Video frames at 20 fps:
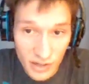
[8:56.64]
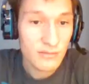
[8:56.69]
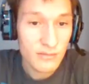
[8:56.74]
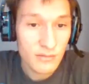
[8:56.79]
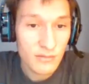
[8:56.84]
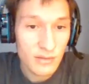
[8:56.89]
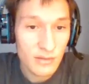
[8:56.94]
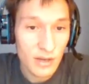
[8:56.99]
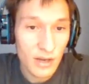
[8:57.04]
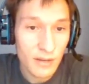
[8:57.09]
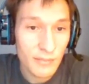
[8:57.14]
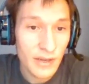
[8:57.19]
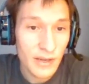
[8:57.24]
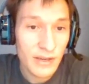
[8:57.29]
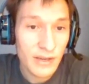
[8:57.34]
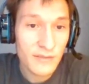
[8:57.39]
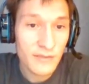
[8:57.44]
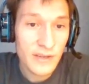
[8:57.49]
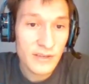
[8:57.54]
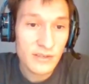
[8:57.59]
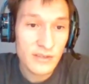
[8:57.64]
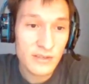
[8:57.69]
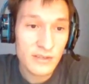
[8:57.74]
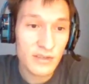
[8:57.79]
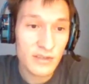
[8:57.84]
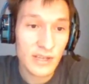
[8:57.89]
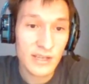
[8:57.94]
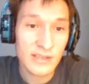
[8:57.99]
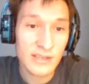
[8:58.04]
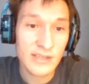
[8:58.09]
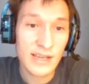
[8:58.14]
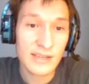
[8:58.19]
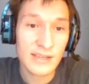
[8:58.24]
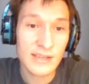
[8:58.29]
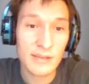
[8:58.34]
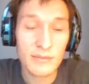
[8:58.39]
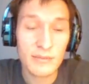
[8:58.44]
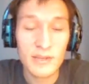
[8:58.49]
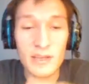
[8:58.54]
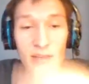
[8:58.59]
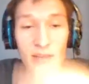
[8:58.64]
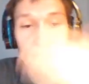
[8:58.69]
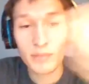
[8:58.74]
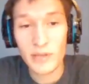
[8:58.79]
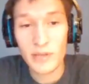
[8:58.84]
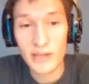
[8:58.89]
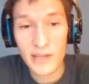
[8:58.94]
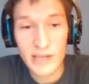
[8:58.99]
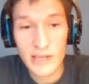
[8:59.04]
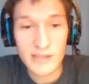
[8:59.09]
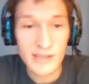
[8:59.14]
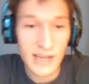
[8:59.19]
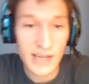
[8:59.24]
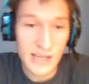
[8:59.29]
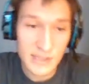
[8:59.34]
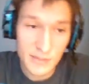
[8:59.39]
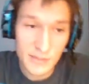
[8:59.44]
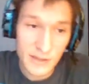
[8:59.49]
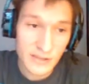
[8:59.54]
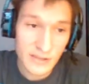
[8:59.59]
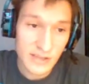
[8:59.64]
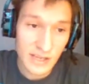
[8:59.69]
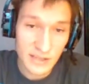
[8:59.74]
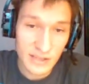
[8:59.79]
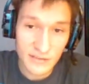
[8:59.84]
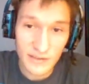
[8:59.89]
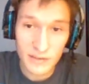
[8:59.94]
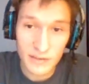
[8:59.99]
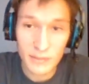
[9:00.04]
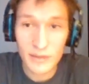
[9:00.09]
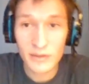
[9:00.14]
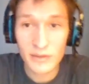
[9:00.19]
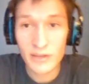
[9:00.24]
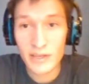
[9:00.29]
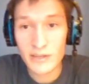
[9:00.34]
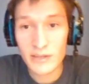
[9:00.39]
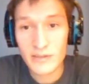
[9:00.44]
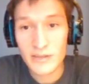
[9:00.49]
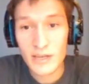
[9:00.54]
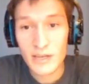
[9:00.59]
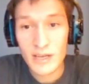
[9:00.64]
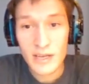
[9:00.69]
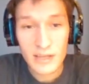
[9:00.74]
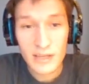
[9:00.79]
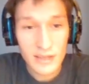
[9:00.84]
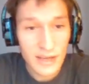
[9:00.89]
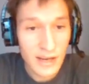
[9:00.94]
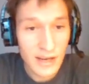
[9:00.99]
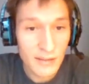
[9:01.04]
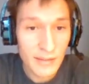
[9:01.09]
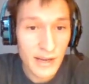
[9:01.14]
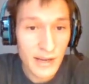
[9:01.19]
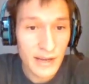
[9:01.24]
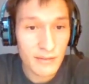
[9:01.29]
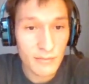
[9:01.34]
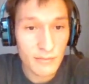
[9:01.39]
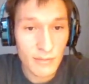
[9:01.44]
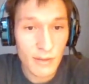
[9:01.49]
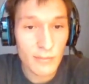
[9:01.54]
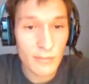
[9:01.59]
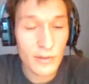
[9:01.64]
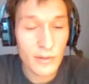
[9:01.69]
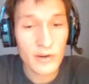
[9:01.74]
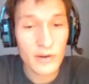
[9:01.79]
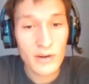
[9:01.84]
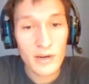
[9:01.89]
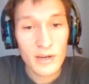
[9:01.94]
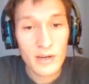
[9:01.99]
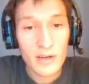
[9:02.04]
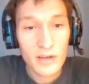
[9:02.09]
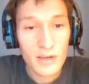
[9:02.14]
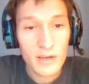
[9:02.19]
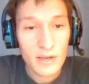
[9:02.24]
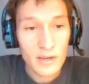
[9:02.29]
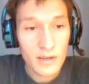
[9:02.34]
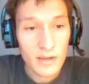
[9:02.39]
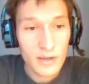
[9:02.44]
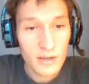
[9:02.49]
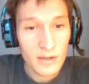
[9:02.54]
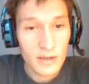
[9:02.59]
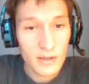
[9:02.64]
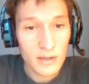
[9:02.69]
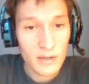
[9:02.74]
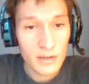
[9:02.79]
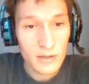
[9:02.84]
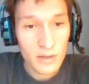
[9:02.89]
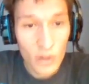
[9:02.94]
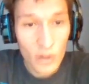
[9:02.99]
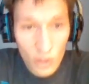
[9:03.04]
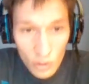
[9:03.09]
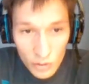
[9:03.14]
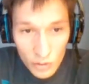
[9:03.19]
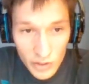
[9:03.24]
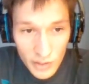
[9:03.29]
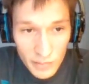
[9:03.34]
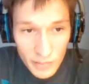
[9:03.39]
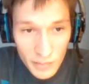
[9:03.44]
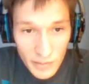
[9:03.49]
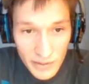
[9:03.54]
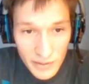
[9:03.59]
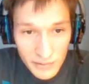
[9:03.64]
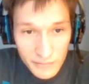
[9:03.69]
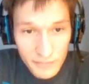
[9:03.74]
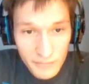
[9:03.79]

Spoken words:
Main phases are the exact same thing. Play lands, cast spells, activate abilities. Combat, remember, hold up a bit,